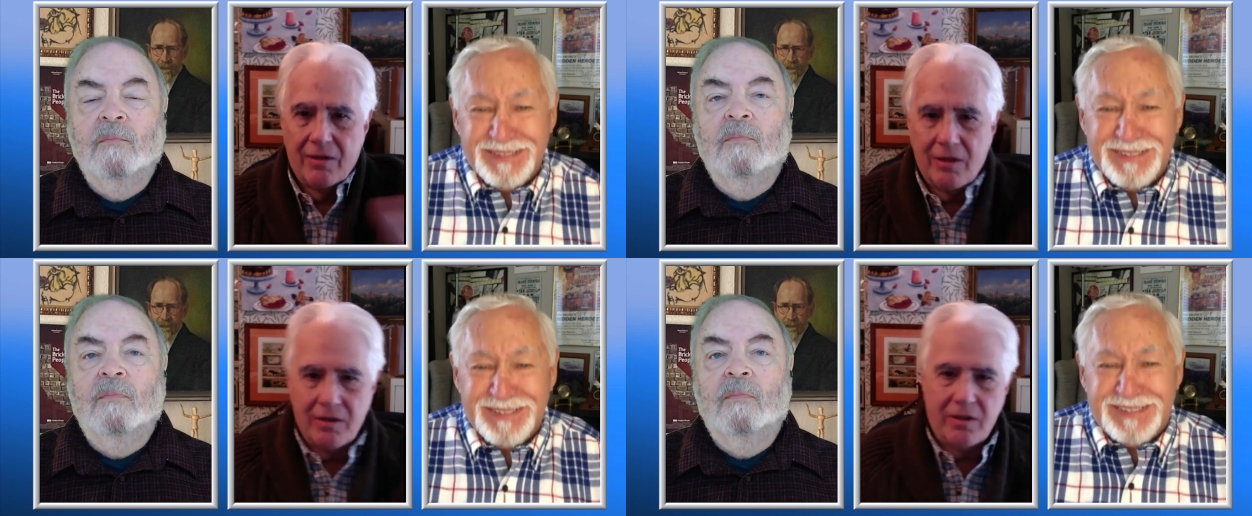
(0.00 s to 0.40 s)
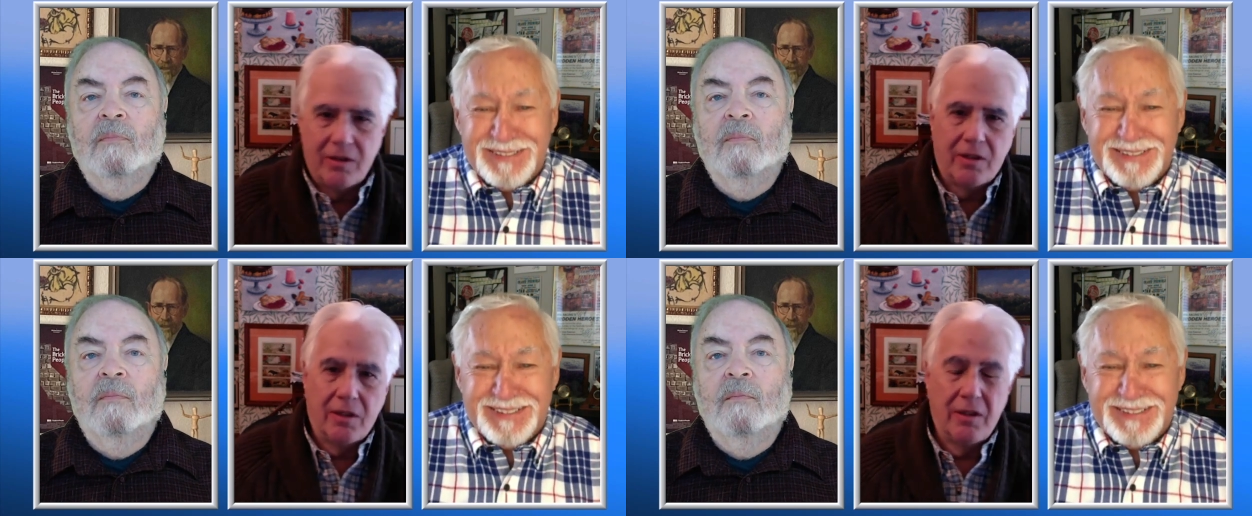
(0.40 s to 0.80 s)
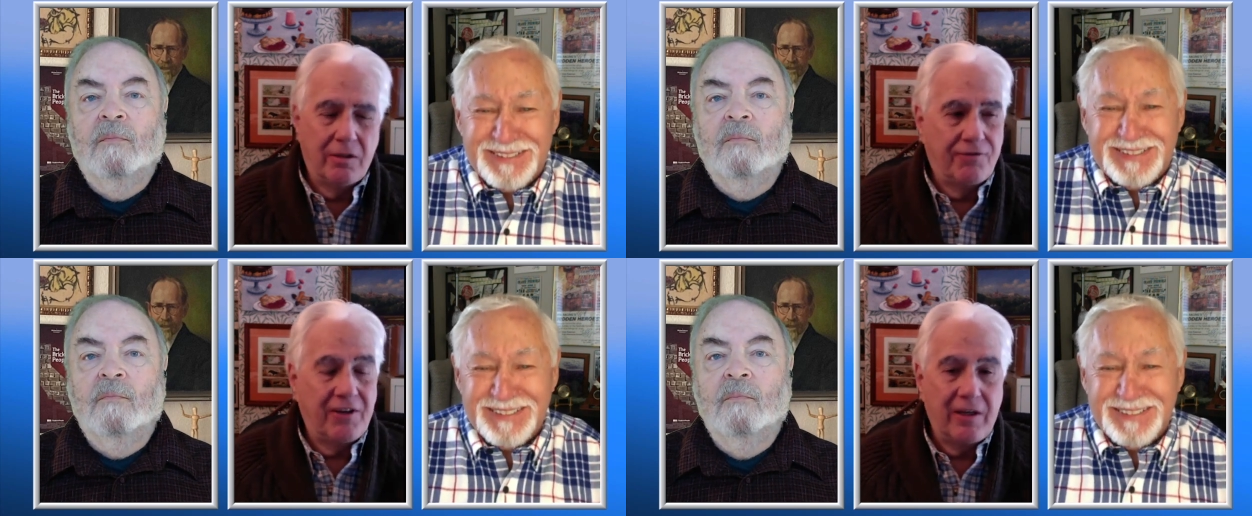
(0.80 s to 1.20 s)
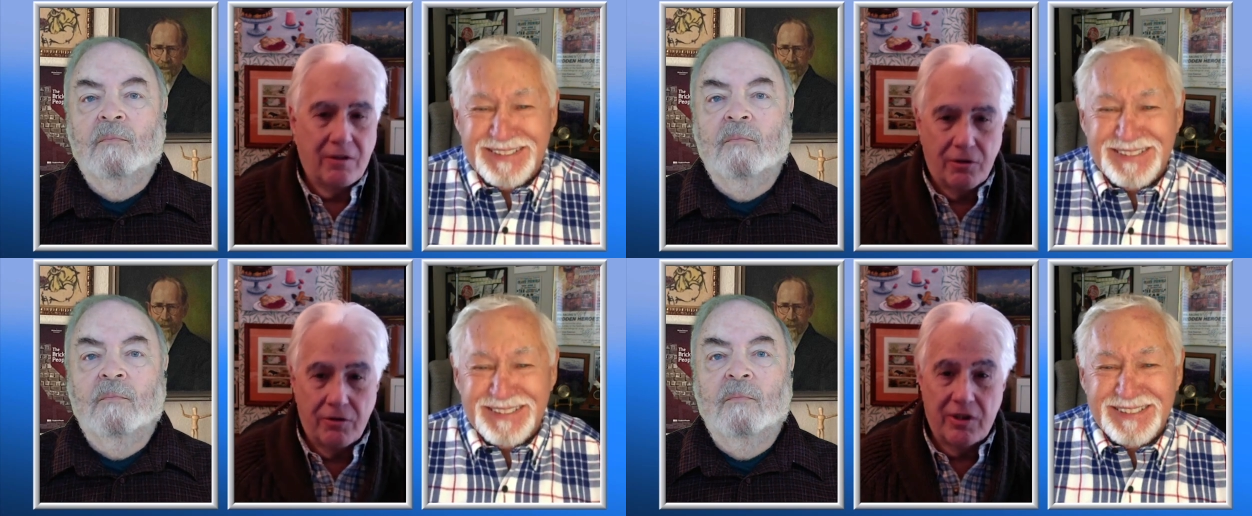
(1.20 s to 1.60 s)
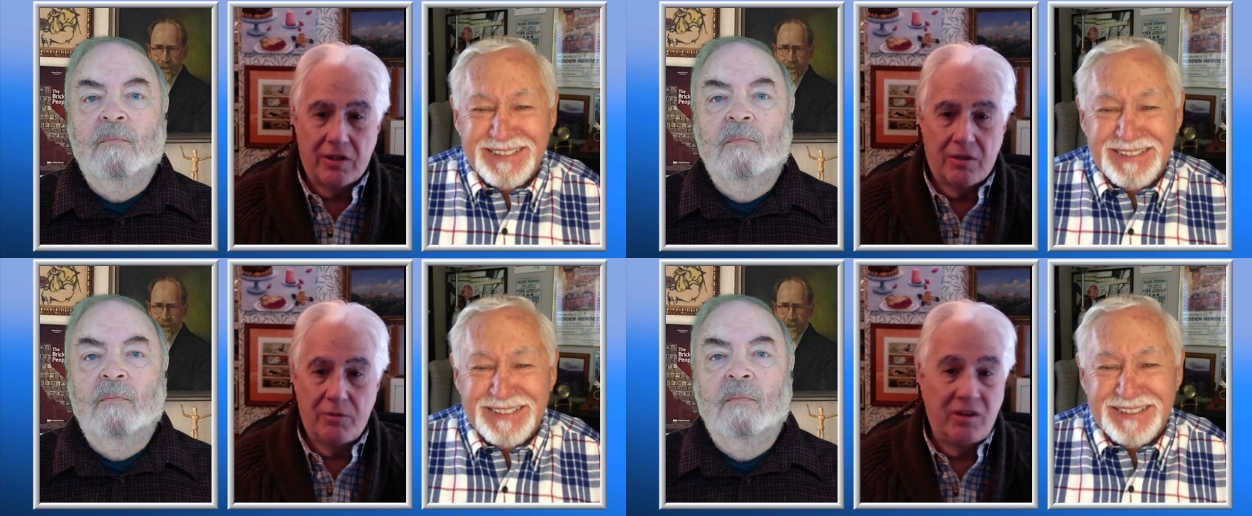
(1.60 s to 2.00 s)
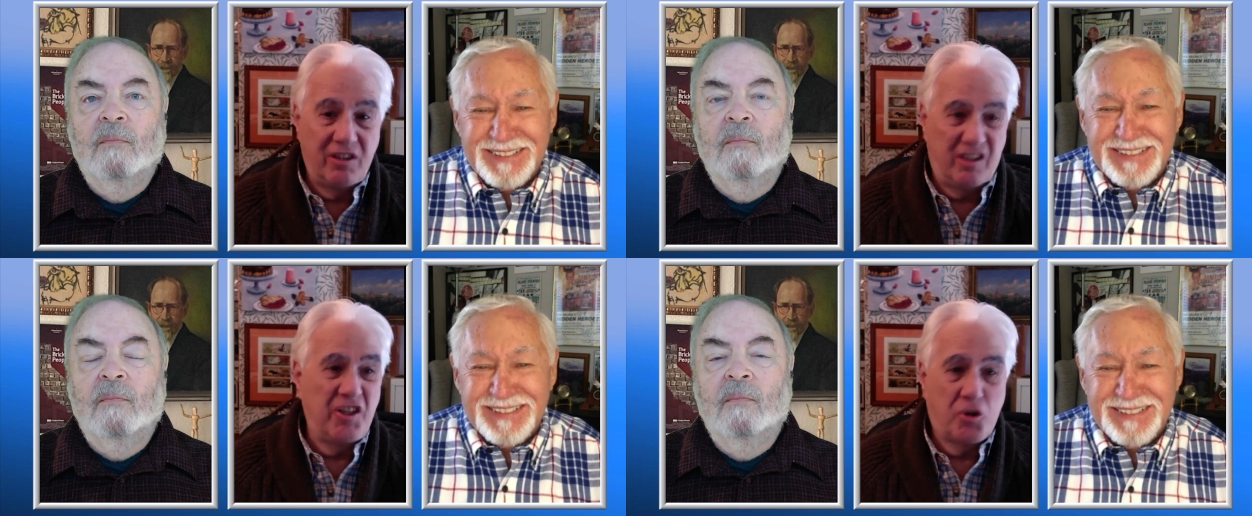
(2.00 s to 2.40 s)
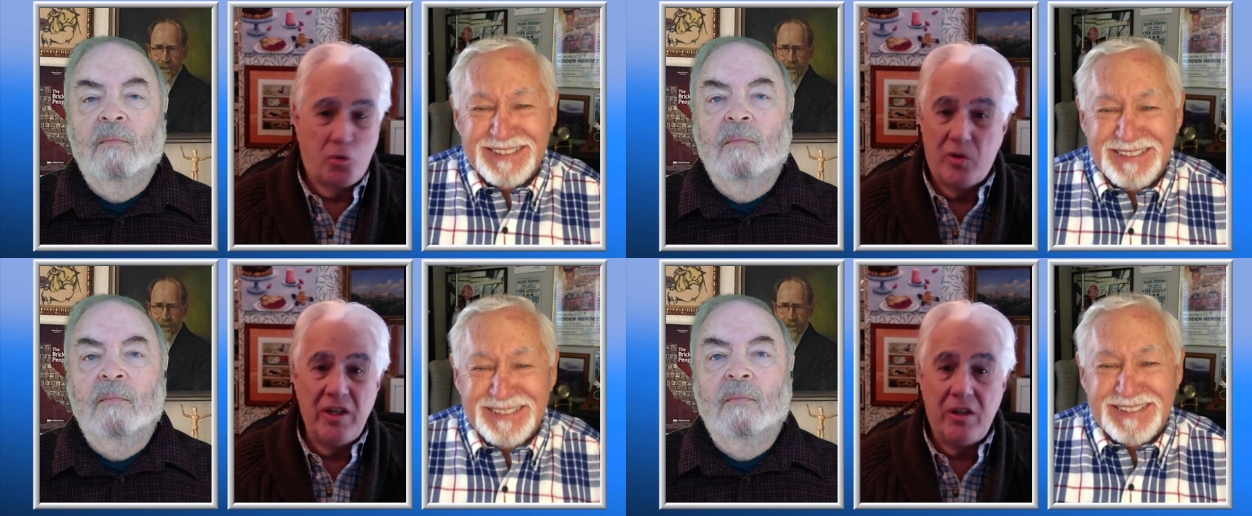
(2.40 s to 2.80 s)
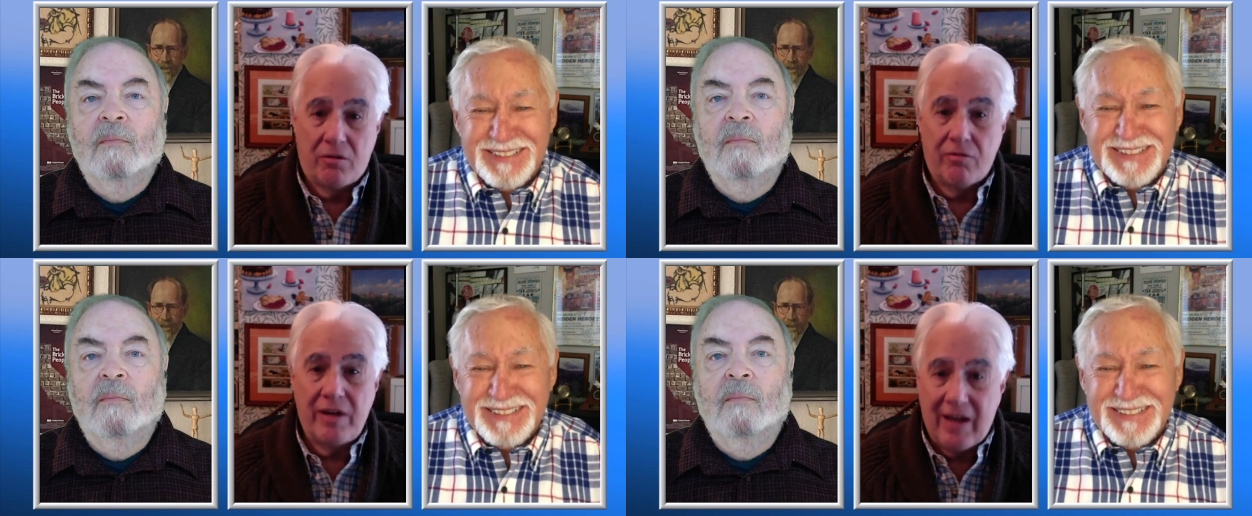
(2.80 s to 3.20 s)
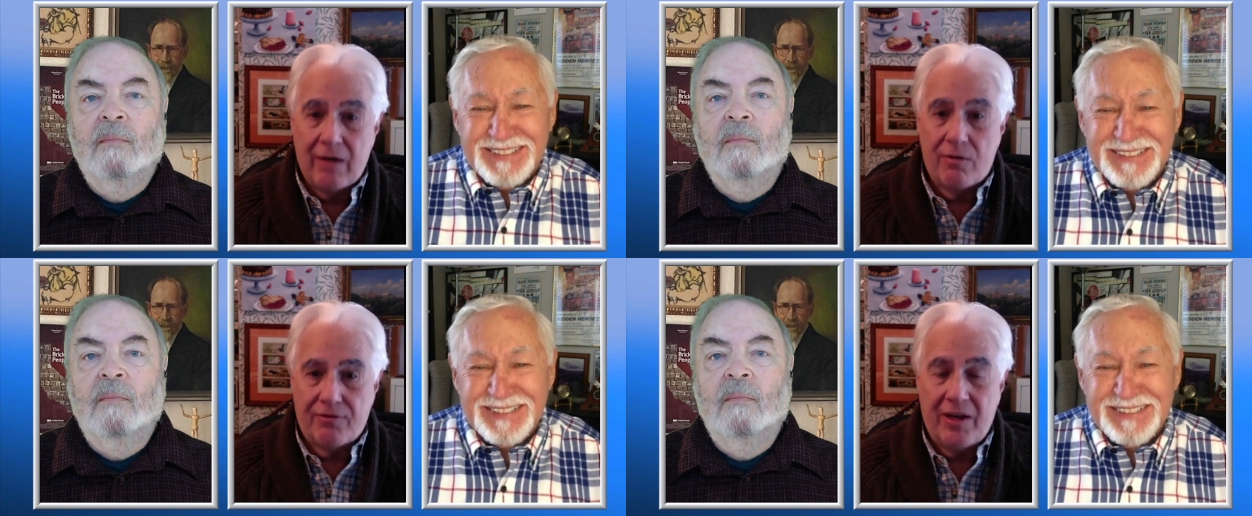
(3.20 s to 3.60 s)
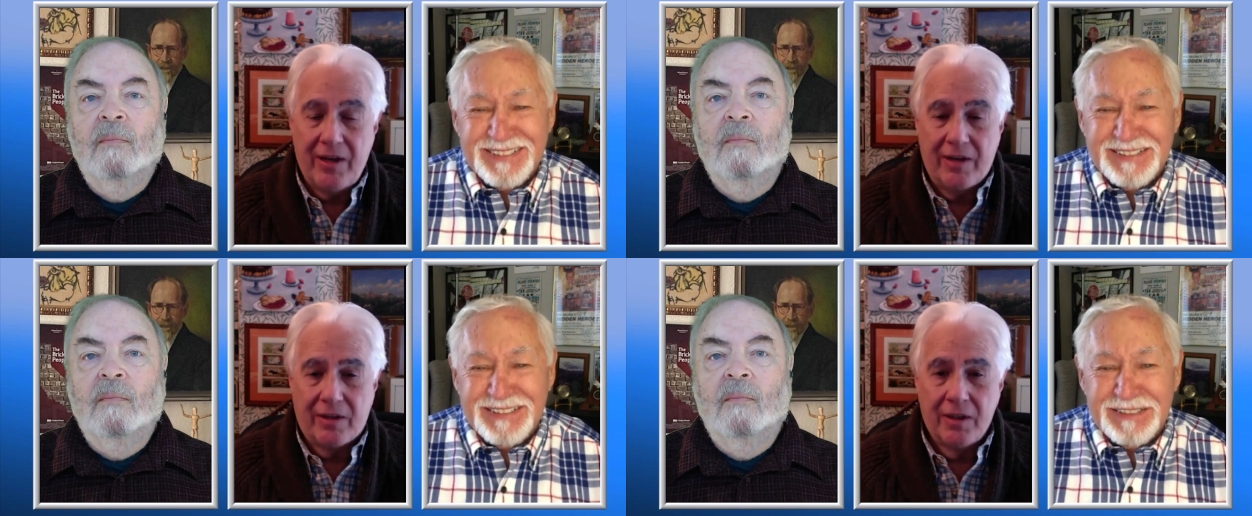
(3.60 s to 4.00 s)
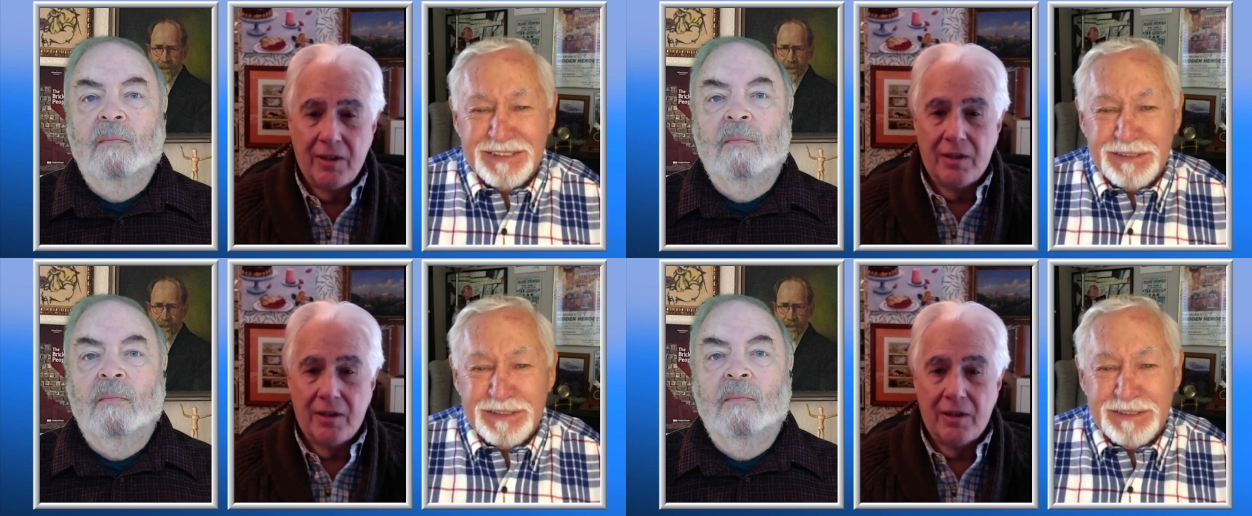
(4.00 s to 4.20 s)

Speaker 1: and then and the flight turns out to be literally 23-hour flight.